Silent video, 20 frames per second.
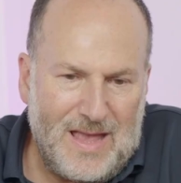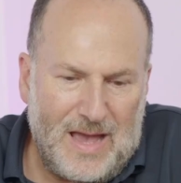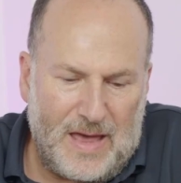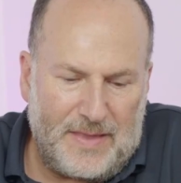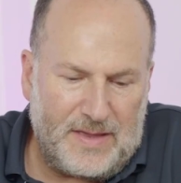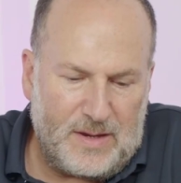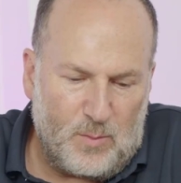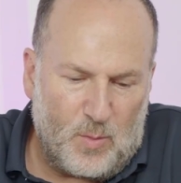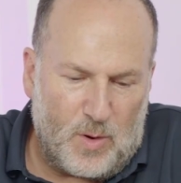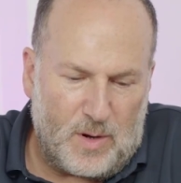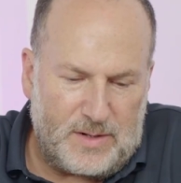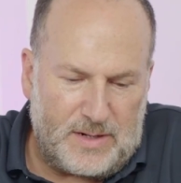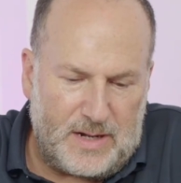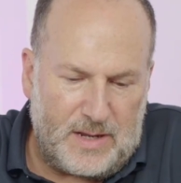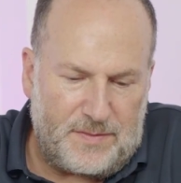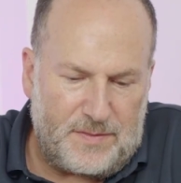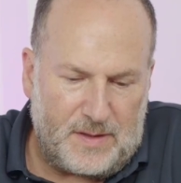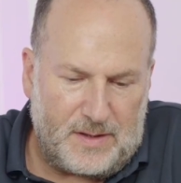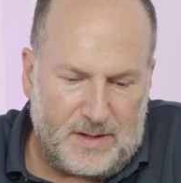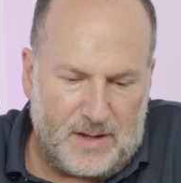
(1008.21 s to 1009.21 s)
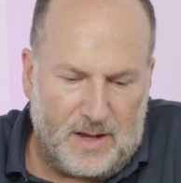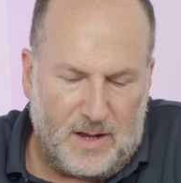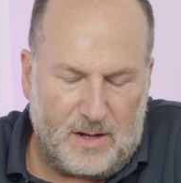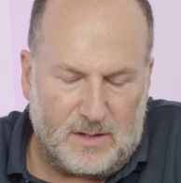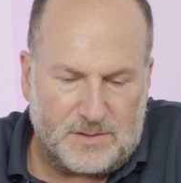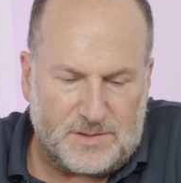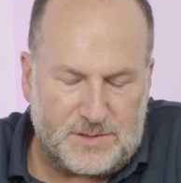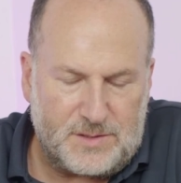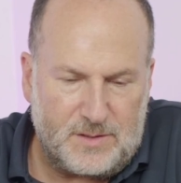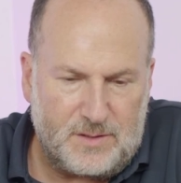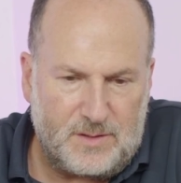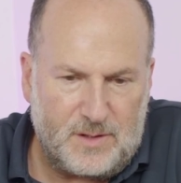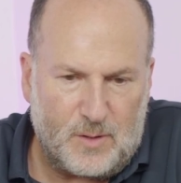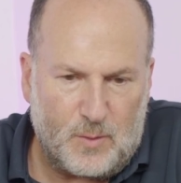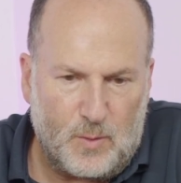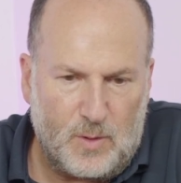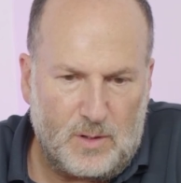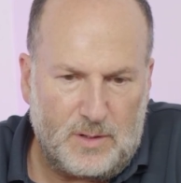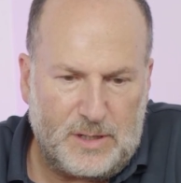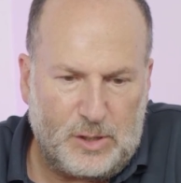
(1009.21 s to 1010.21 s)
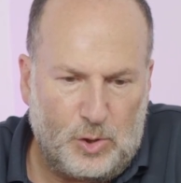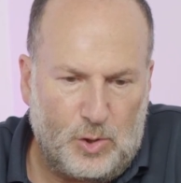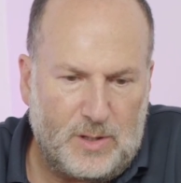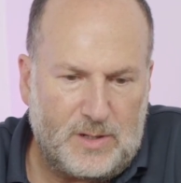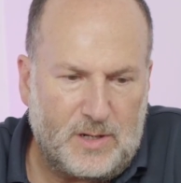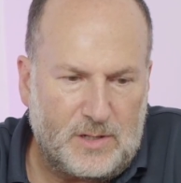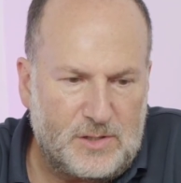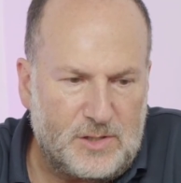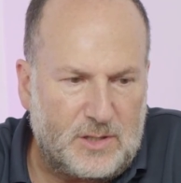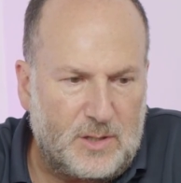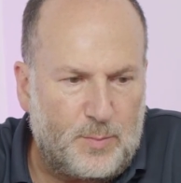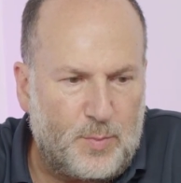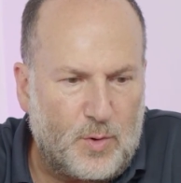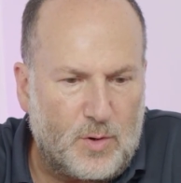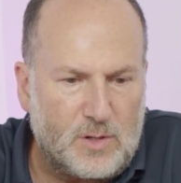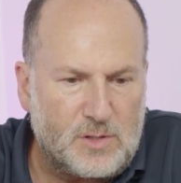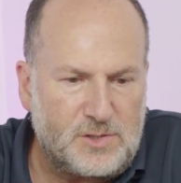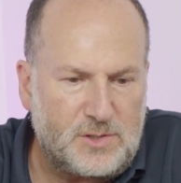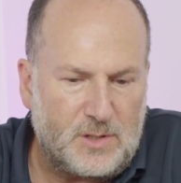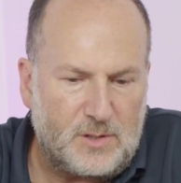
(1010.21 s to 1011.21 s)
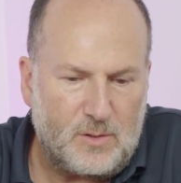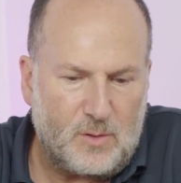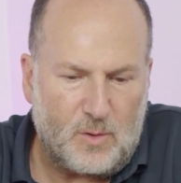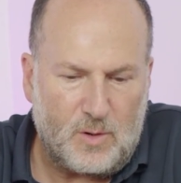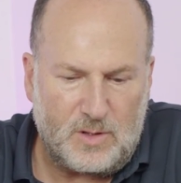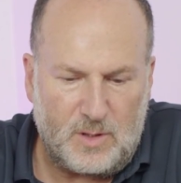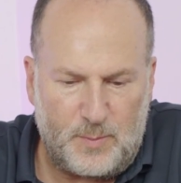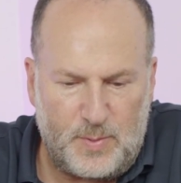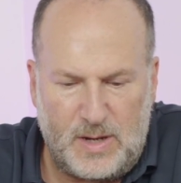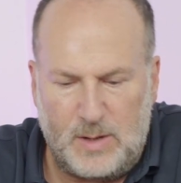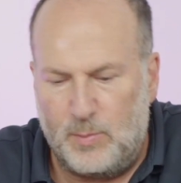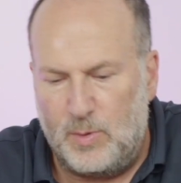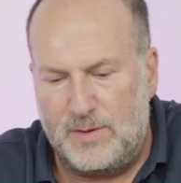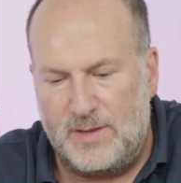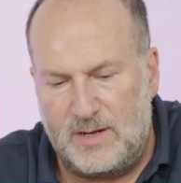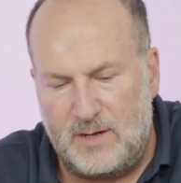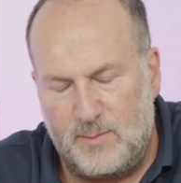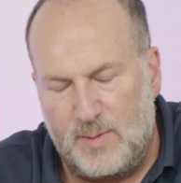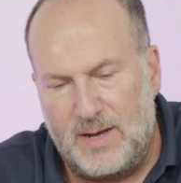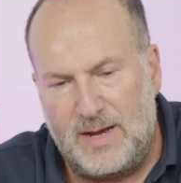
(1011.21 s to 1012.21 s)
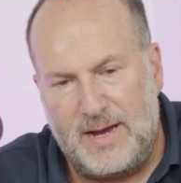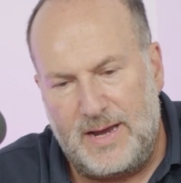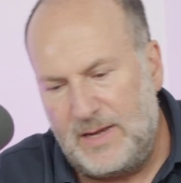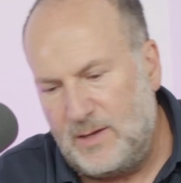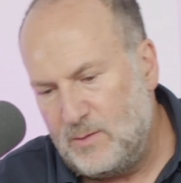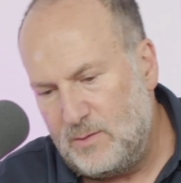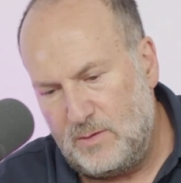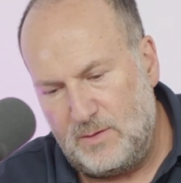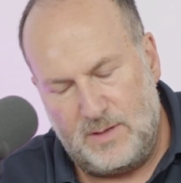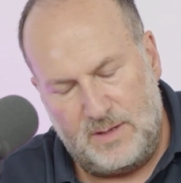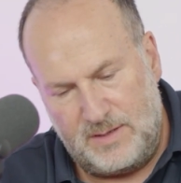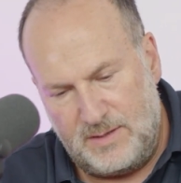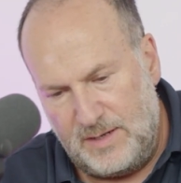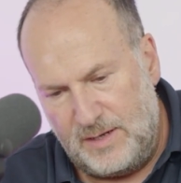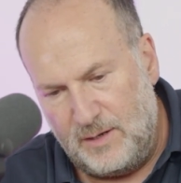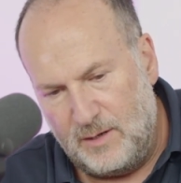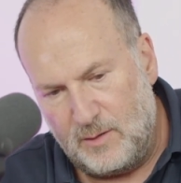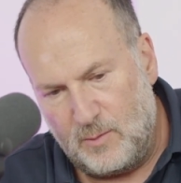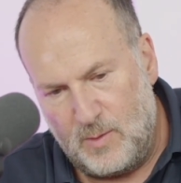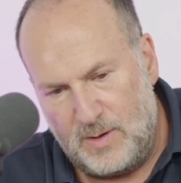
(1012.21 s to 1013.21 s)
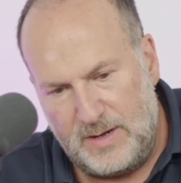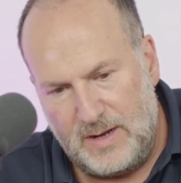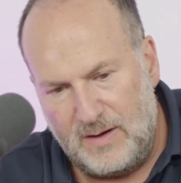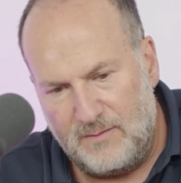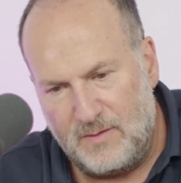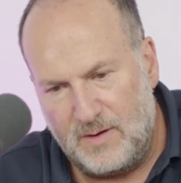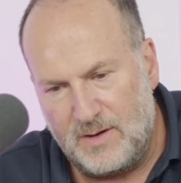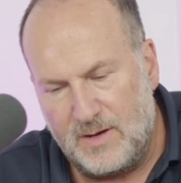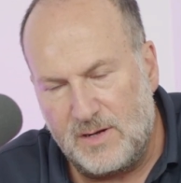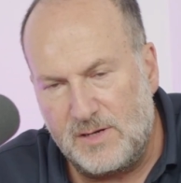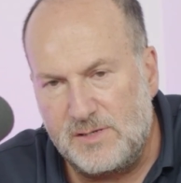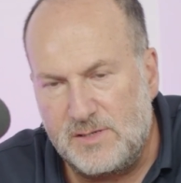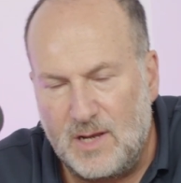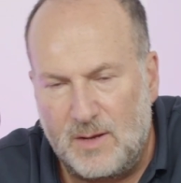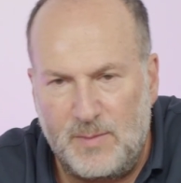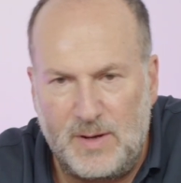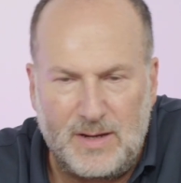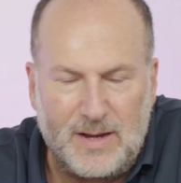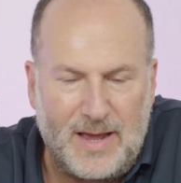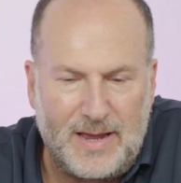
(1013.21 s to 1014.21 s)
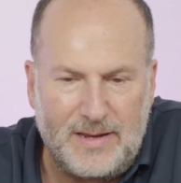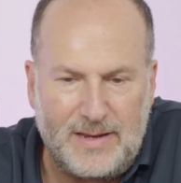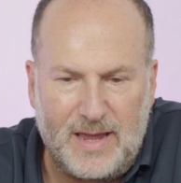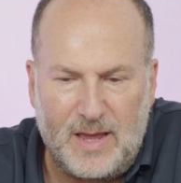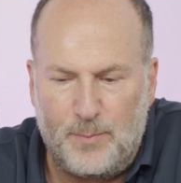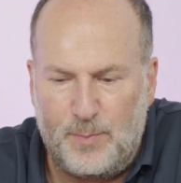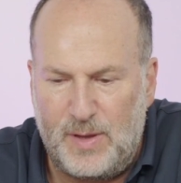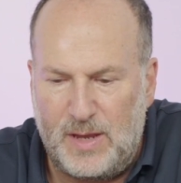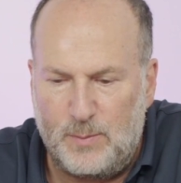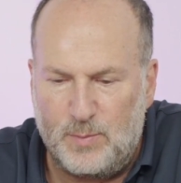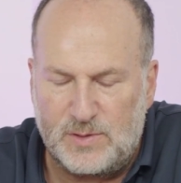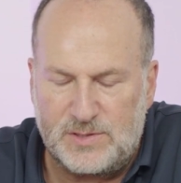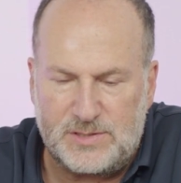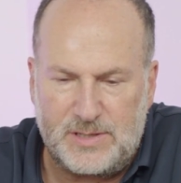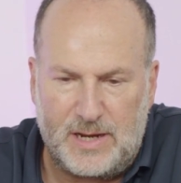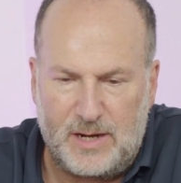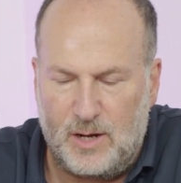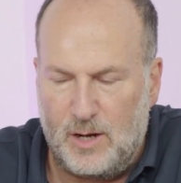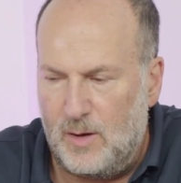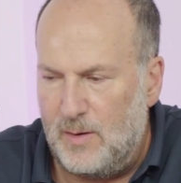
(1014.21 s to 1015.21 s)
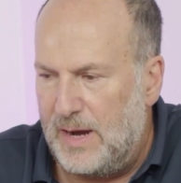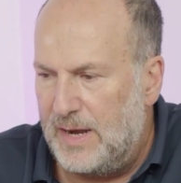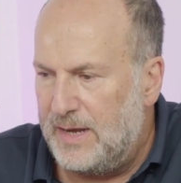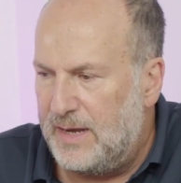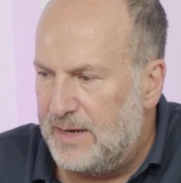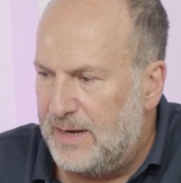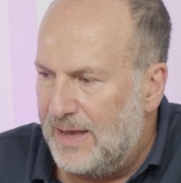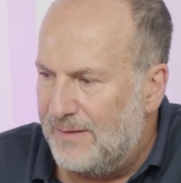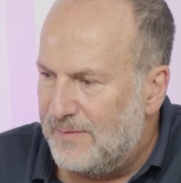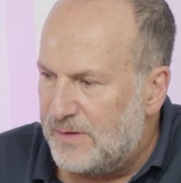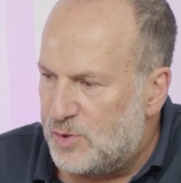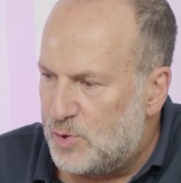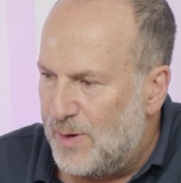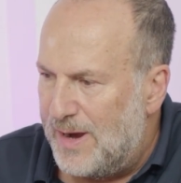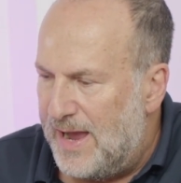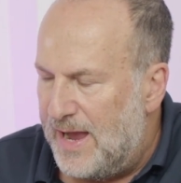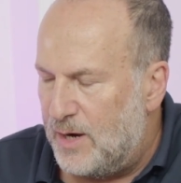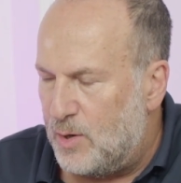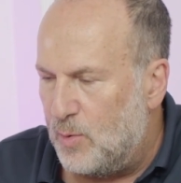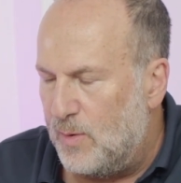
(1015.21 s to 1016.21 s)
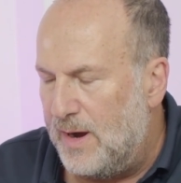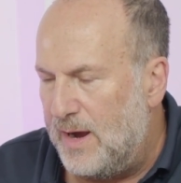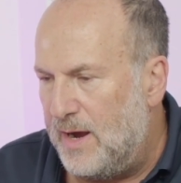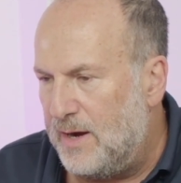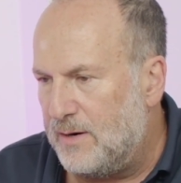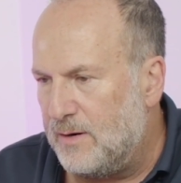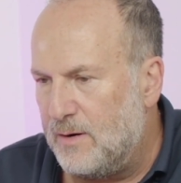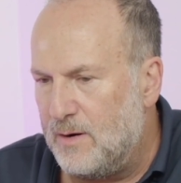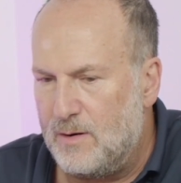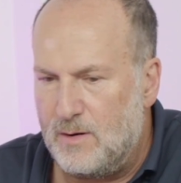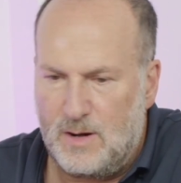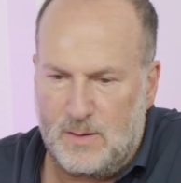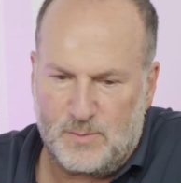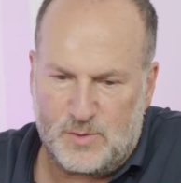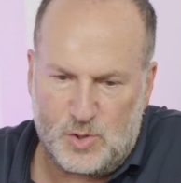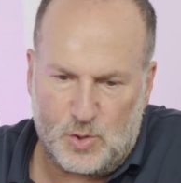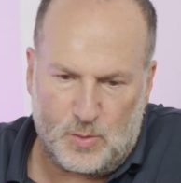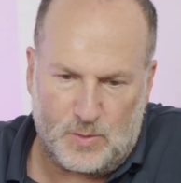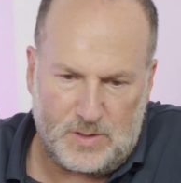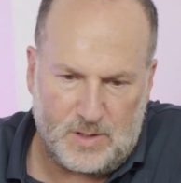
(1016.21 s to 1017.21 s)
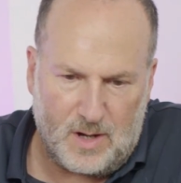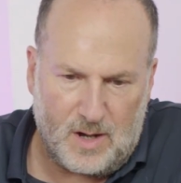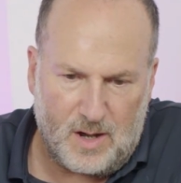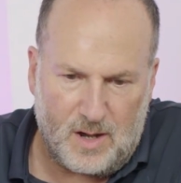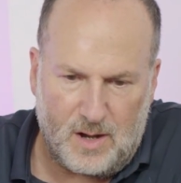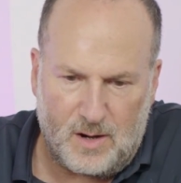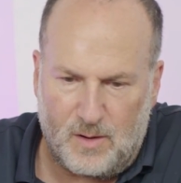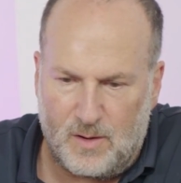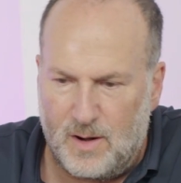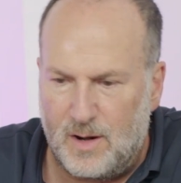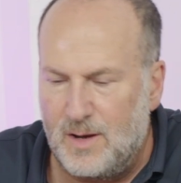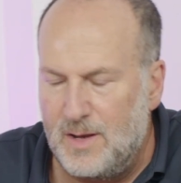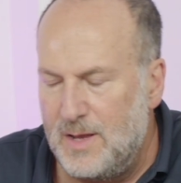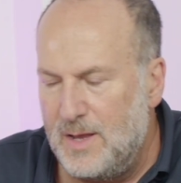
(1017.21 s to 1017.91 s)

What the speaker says: think more than anything else, they're really looking to the person or the people that are behind the deal or whatever it is. I mean, I get people saying, oh, I need to have a track record, or I'm too young, or,